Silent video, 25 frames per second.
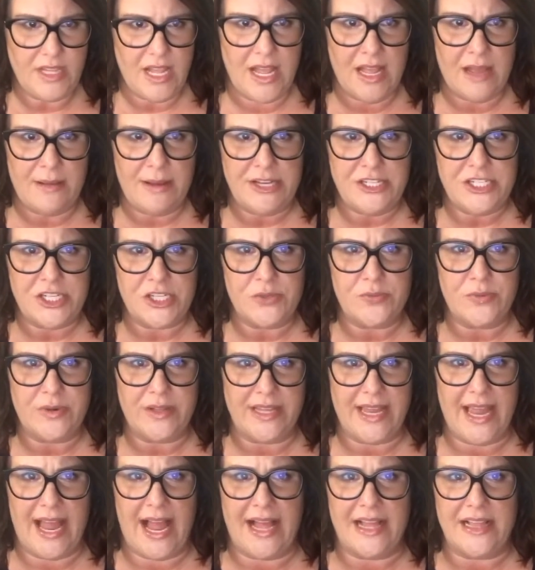I just
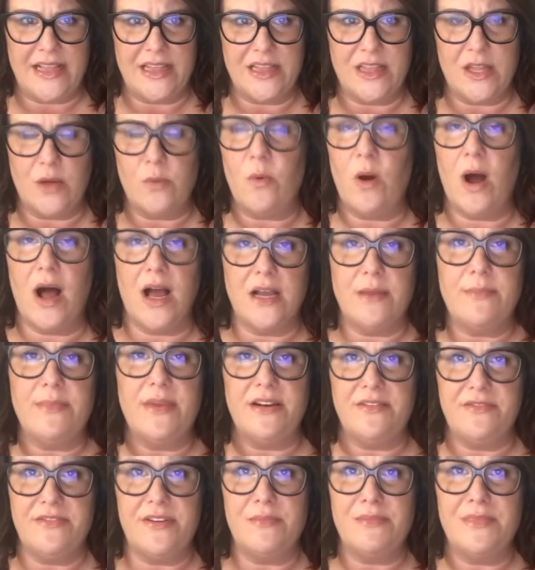really had the
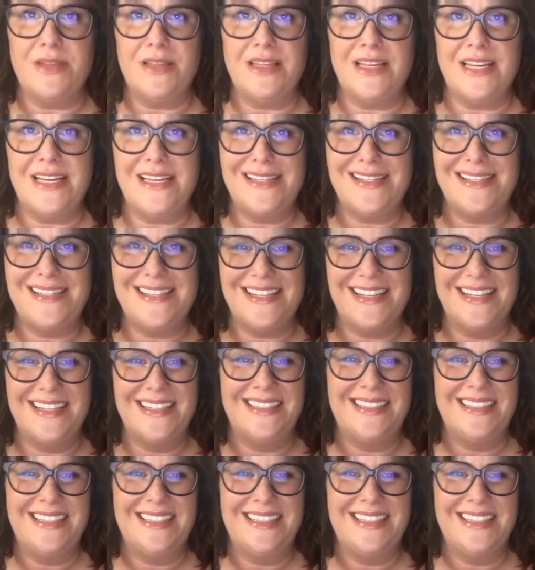Walkman from the list.